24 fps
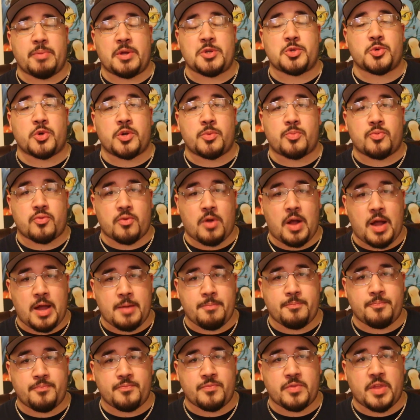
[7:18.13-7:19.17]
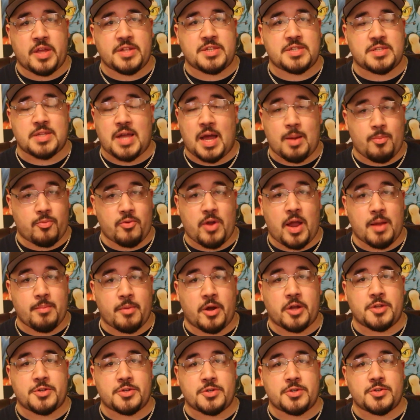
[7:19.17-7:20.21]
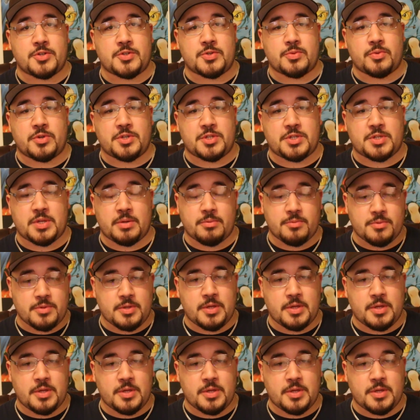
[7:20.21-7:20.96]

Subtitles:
Metroid Prime. It's not Prime Hunters, which